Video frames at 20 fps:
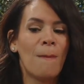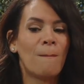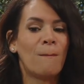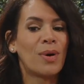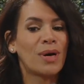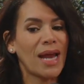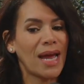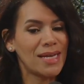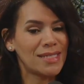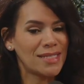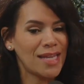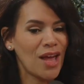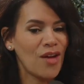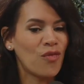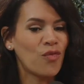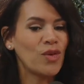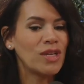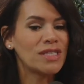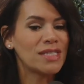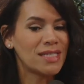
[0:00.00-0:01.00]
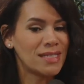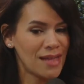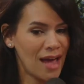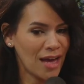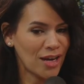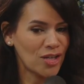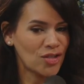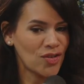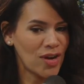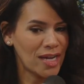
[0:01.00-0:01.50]
But I say if it's
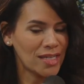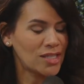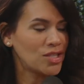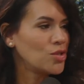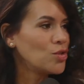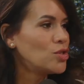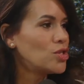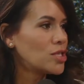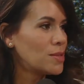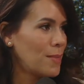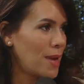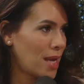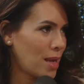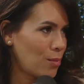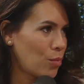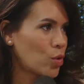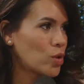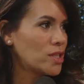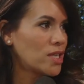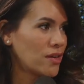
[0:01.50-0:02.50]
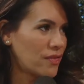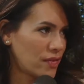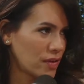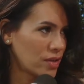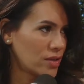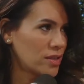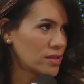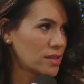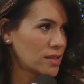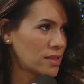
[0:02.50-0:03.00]
not addressed, you just make it more
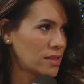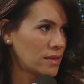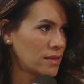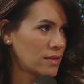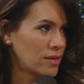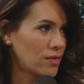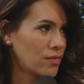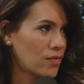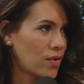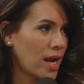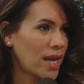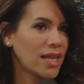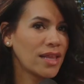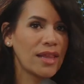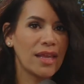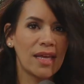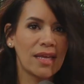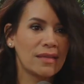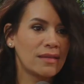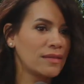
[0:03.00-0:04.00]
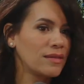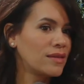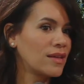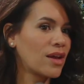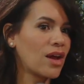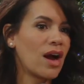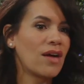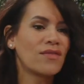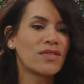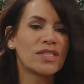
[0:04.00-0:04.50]
difficult right? It, the
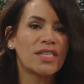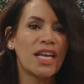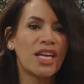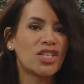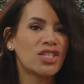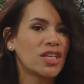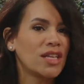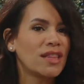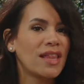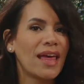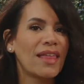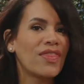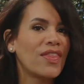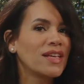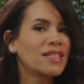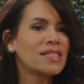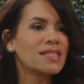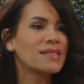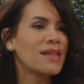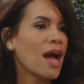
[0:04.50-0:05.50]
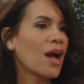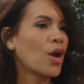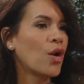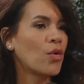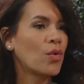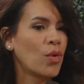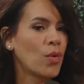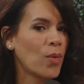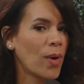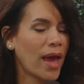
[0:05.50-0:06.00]
conversation, that thing does not
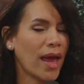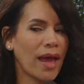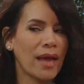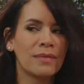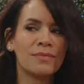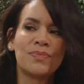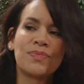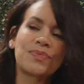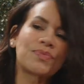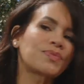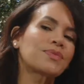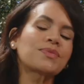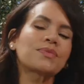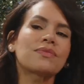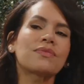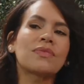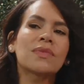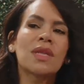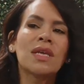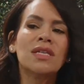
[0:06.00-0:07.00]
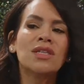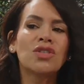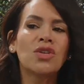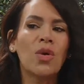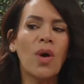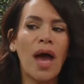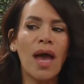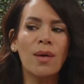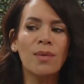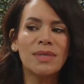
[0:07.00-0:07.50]
go away. And
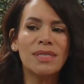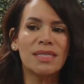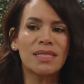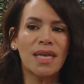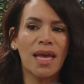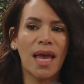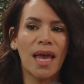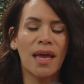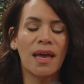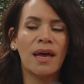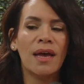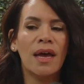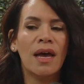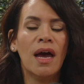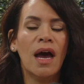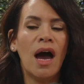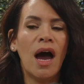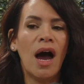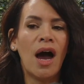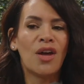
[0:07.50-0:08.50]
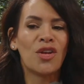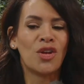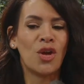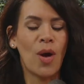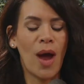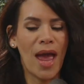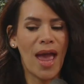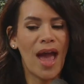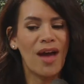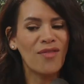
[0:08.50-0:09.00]
so I would say, you know,
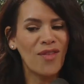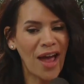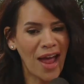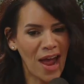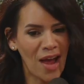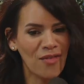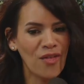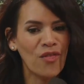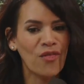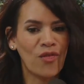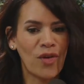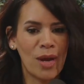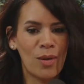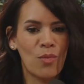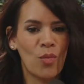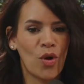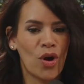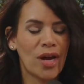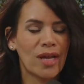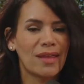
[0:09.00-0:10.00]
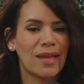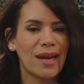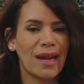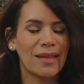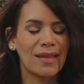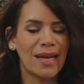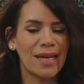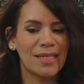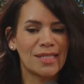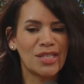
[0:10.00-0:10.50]
I have I have a framework that I
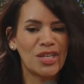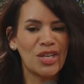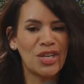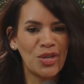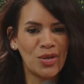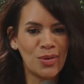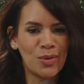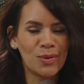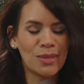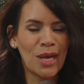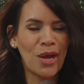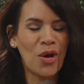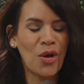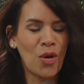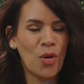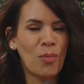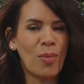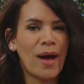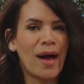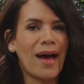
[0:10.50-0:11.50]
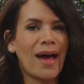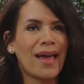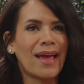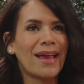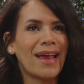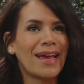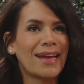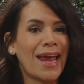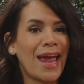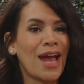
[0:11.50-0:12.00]
like to use and go by,
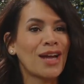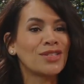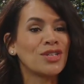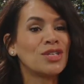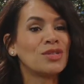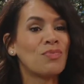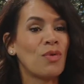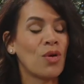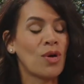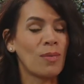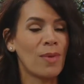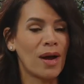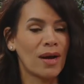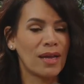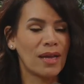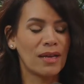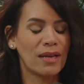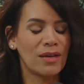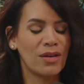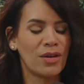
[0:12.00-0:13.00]
and I actually spoke about it.